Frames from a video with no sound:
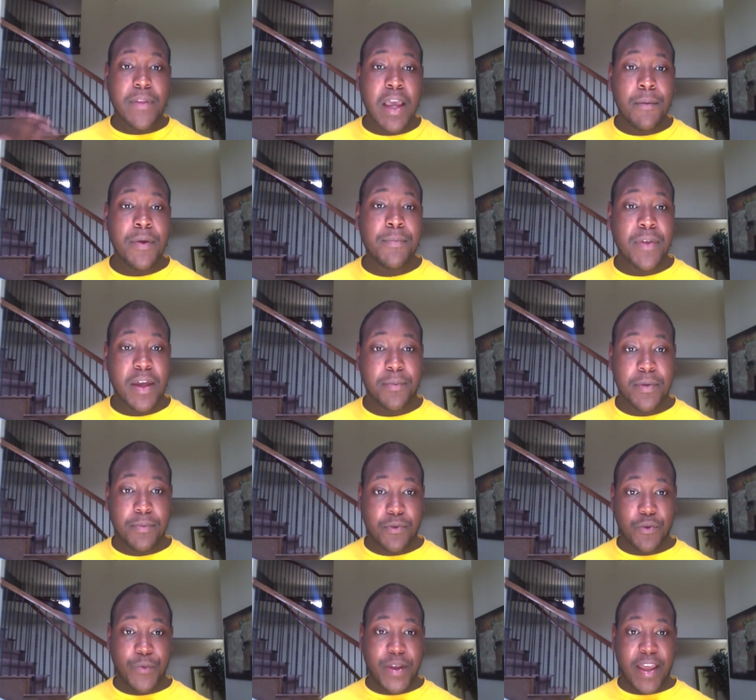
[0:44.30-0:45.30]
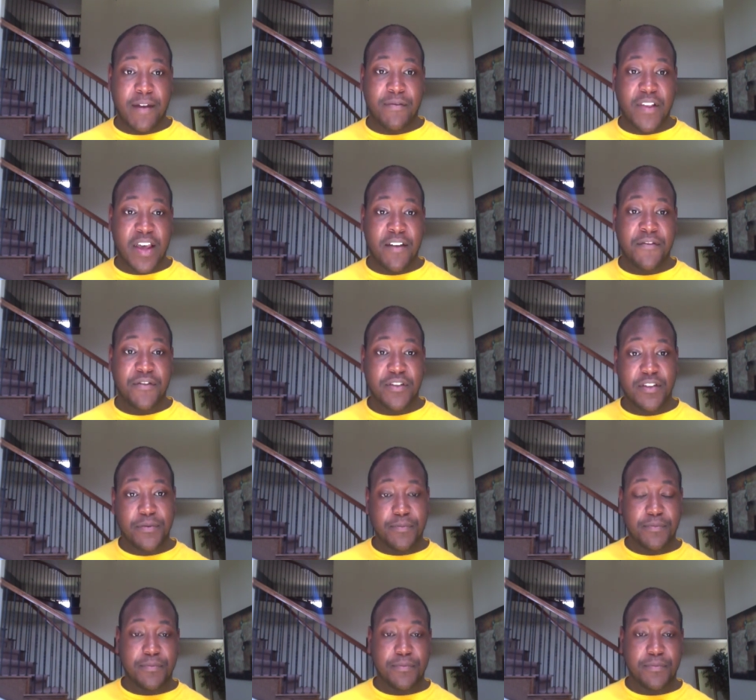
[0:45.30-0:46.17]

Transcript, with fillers: How many black people do we have left?